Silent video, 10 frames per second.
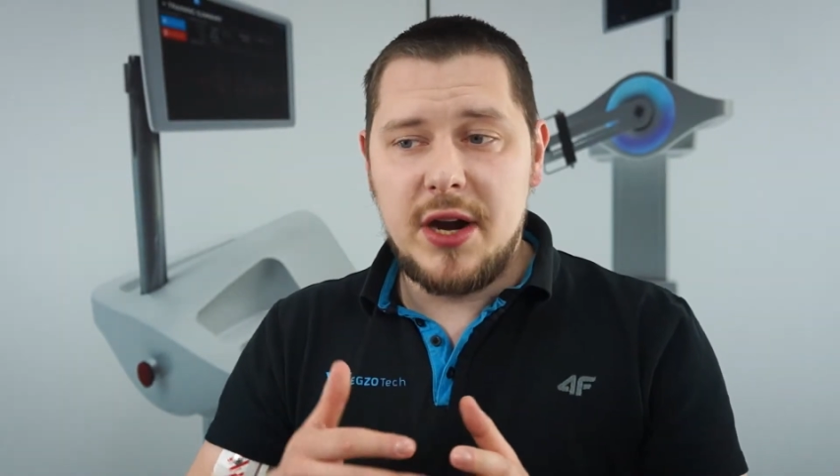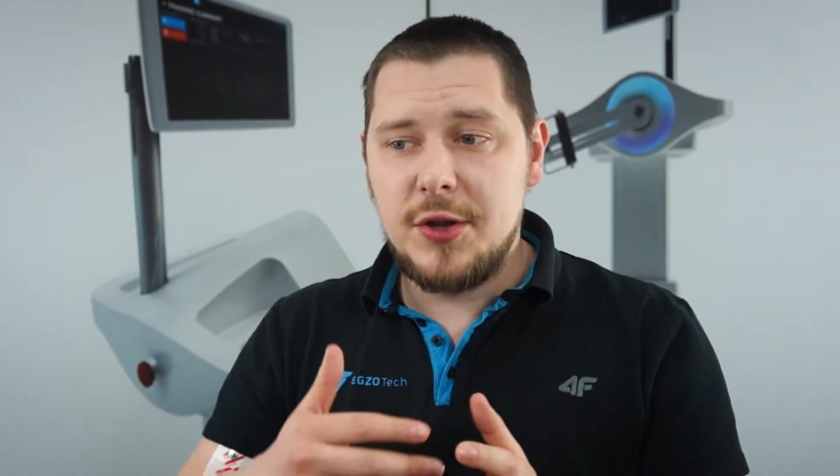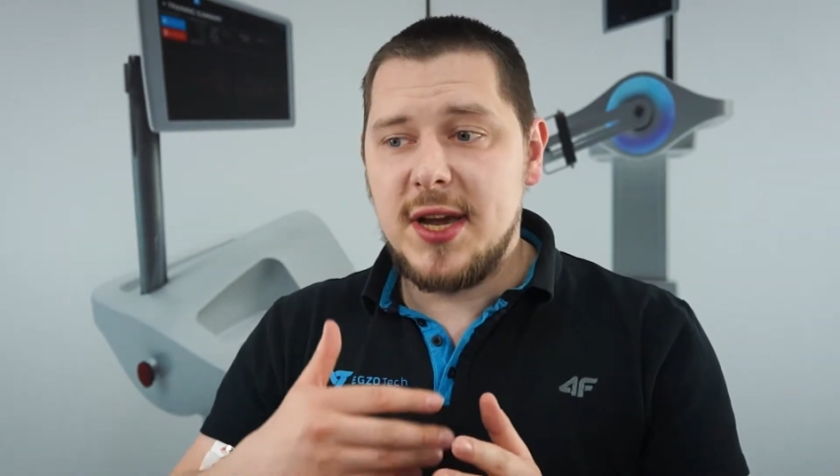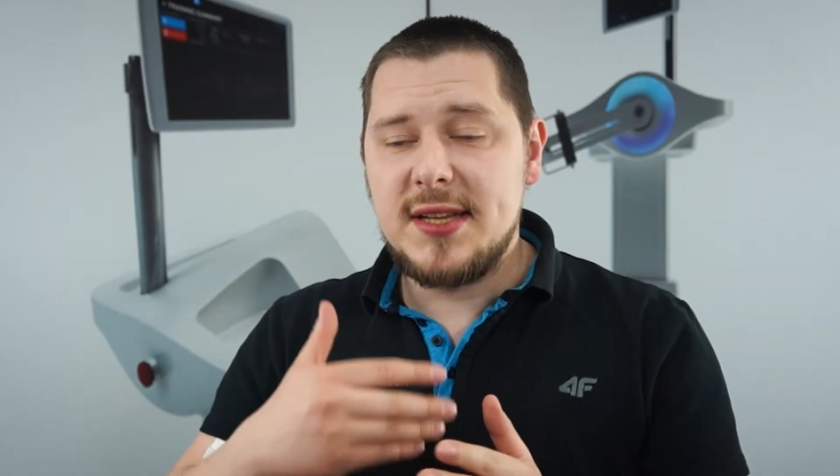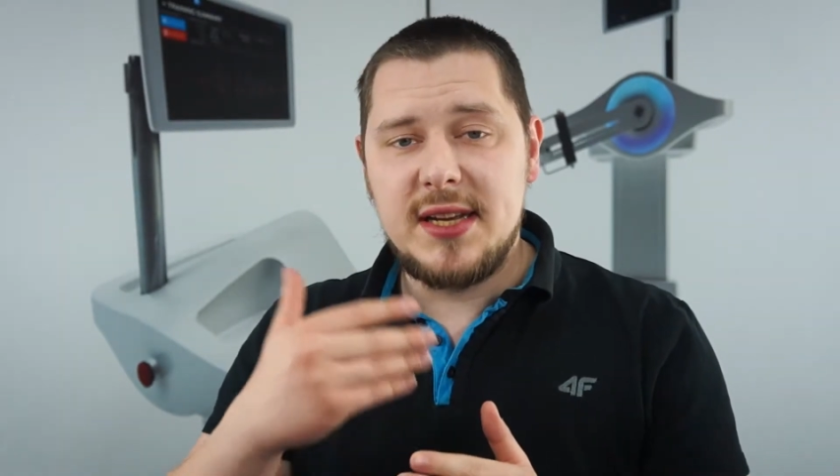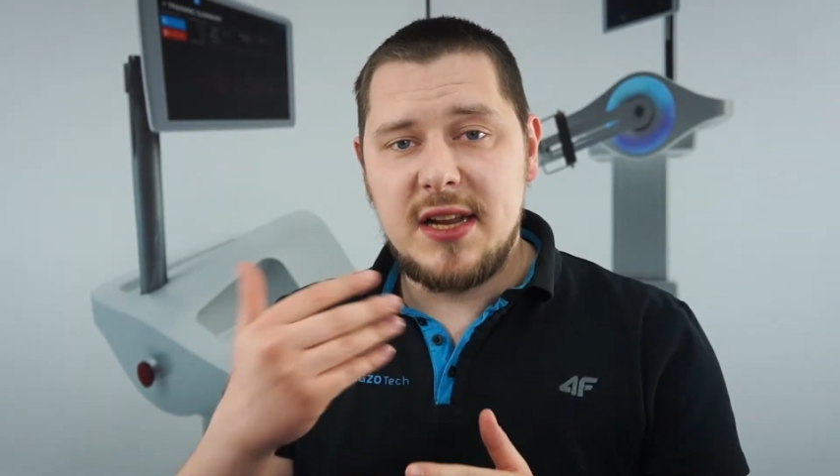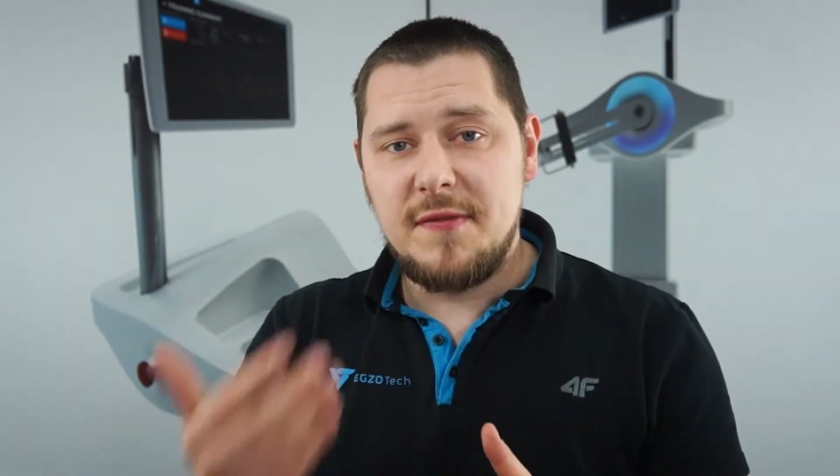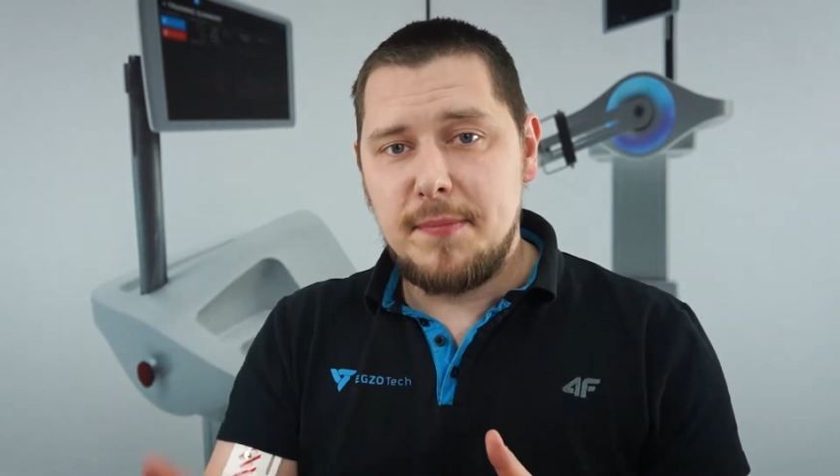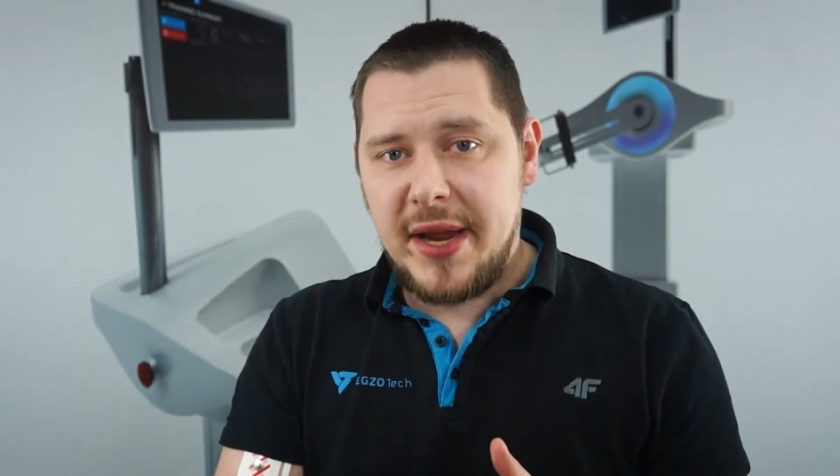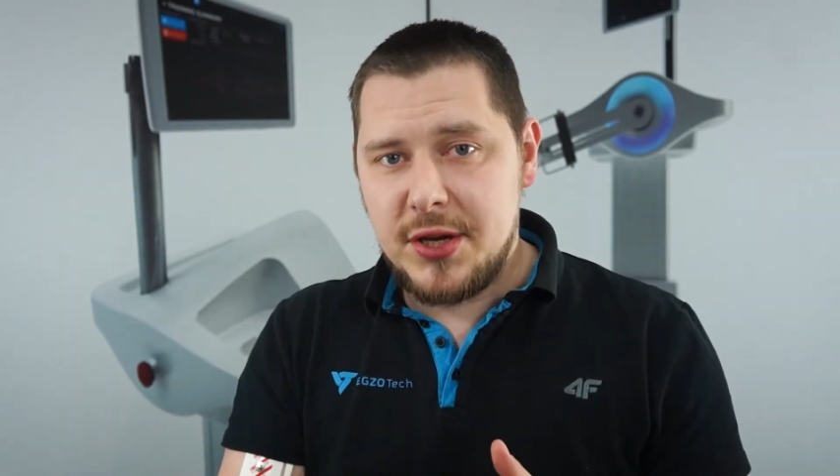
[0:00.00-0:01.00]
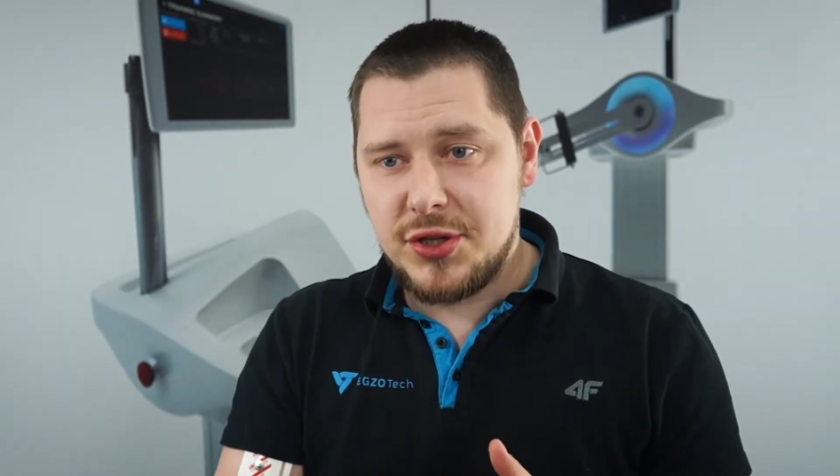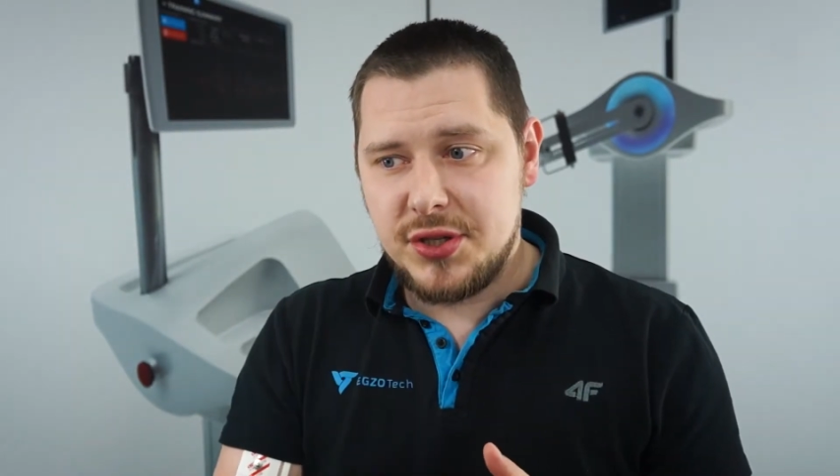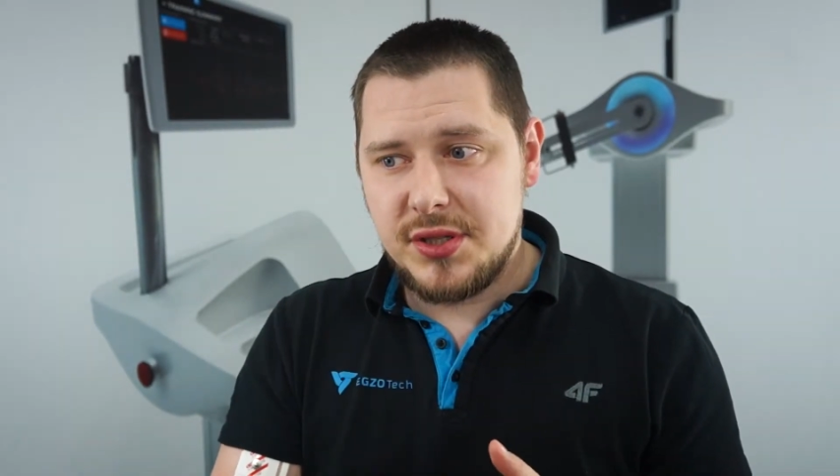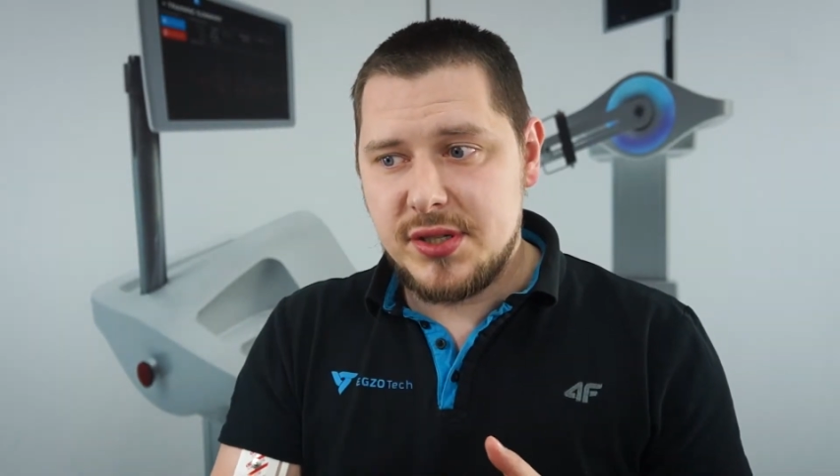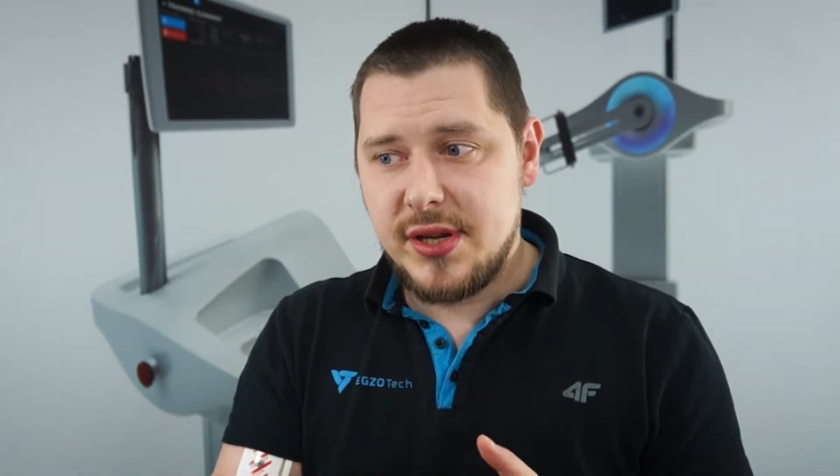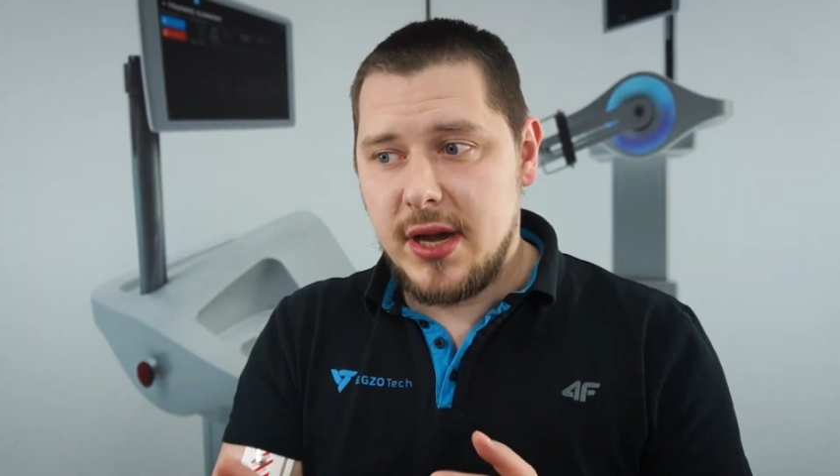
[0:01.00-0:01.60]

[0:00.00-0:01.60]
Are you getting enough patients?